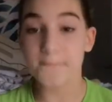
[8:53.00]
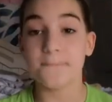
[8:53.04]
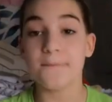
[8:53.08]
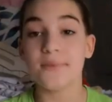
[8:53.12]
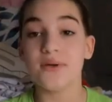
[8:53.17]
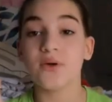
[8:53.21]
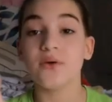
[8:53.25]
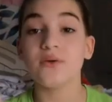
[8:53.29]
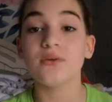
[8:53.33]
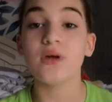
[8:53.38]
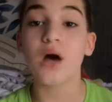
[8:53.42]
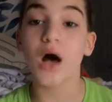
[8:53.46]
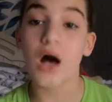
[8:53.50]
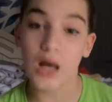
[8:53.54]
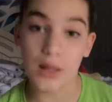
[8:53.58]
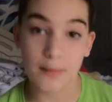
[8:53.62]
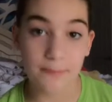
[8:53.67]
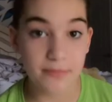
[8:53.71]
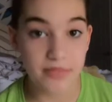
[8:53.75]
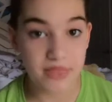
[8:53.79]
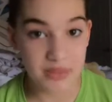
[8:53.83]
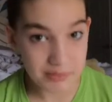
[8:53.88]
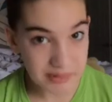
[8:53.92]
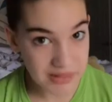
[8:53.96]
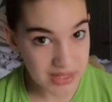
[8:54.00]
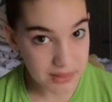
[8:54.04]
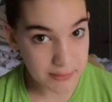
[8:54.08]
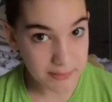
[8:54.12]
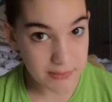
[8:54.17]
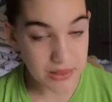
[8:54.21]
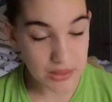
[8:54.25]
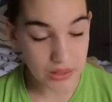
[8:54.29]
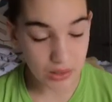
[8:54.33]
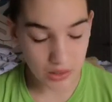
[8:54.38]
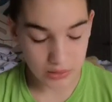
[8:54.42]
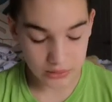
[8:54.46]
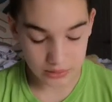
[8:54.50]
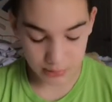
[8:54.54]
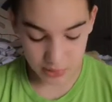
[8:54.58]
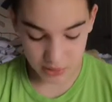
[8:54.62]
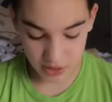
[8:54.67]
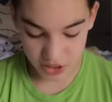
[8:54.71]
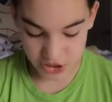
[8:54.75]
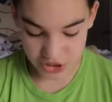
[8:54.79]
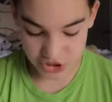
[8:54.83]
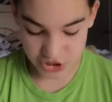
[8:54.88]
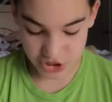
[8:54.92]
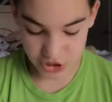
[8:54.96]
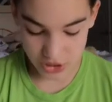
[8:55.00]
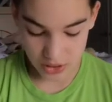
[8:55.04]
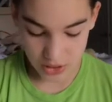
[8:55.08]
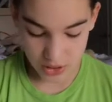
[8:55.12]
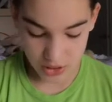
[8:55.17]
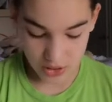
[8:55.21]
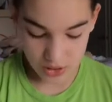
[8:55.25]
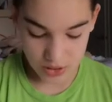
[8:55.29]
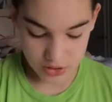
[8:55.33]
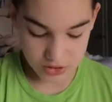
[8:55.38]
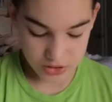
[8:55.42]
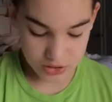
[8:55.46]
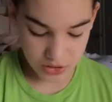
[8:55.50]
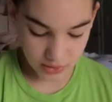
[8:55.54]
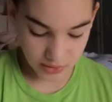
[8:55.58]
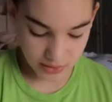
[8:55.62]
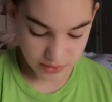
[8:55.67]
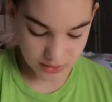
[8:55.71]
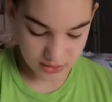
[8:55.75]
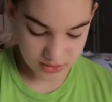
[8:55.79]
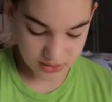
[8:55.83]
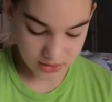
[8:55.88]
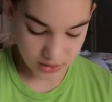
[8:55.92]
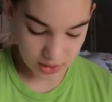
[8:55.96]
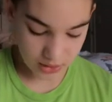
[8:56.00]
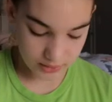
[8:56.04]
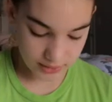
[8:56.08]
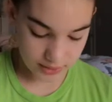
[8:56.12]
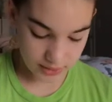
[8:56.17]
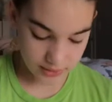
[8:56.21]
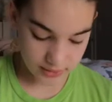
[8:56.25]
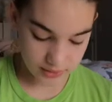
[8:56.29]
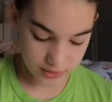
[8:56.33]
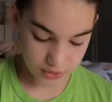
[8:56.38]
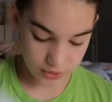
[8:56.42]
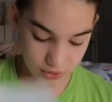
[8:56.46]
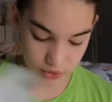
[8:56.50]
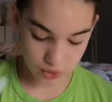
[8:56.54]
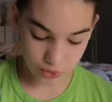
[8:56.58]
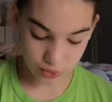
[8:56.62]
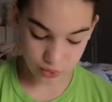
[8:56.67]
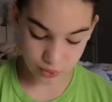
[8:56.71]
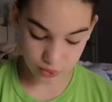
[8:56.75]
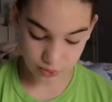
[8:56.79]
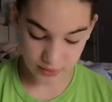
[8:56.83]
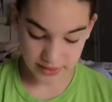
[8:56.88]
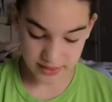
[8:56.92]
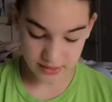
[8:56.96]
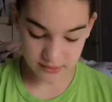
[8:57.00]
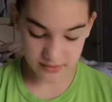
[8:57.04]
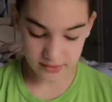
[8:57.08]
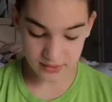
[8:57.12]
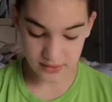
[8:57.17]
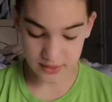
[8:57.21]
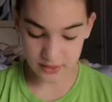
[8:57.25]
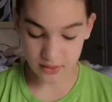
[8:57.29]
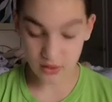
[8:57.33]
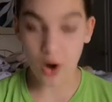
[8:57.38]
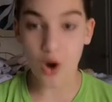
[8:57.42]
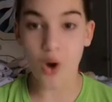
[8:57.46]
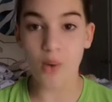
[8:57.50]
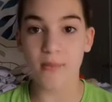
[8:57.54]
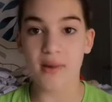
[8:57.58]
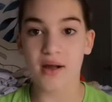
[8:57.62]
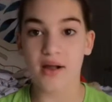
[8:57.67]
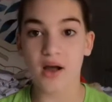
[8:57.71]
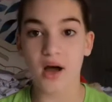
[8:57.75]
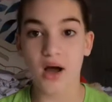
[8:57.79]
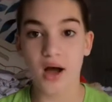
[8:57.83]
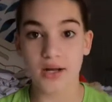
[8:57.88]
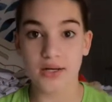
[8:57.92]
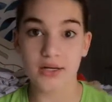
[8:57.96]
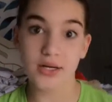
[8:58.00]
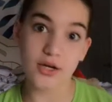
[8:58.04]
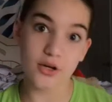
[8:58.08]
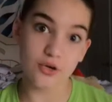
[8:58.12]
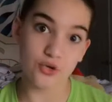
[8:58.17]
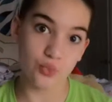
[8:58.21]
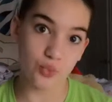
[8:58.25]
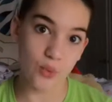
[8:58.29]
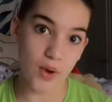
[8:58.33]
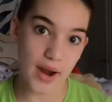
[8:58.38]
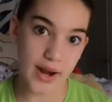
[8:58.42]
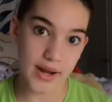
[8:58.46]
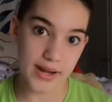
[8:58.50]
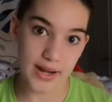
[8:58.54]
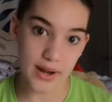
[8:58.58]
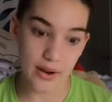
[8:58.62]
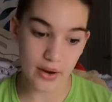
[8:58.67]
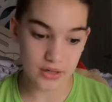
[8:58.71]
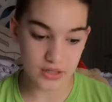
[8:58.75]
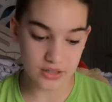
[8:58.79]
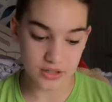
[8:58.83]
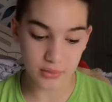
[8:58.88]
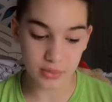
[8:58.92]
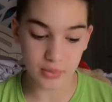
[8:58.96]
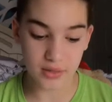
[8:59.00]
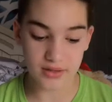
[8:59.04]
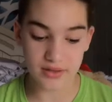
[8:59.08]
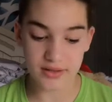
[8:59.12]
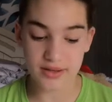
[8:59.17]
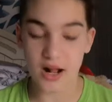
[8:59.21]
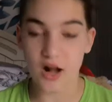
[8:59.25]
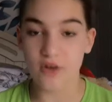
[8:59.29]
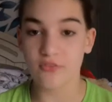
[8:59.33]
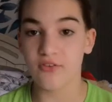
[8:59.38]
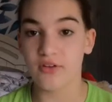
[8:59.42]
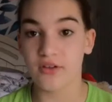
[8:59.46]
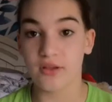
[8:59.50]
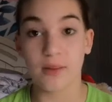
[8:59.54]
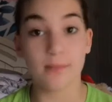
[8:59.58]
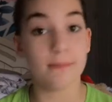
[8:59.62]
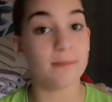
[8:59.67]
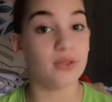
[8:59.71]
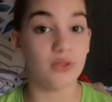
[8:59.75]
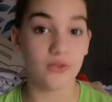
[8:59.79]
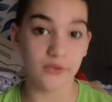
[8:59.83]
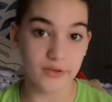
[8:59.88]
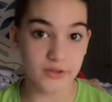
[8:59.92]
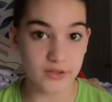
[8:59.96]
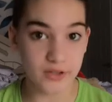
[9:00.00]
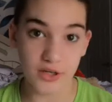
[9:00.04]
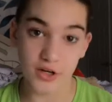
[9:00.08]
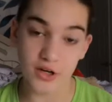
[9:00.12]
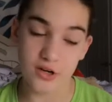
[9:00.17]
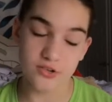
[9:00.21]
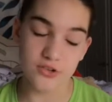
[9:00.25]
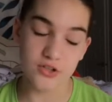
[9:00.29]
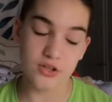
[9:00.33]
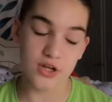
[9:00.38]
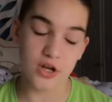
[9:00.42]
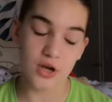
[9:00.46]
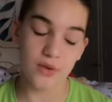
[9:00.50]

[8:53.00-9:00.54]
build up the pigment on the brush. So like, it's not like crazy, like, oh my God, here's white. Now I need to blend it out for like a million years, you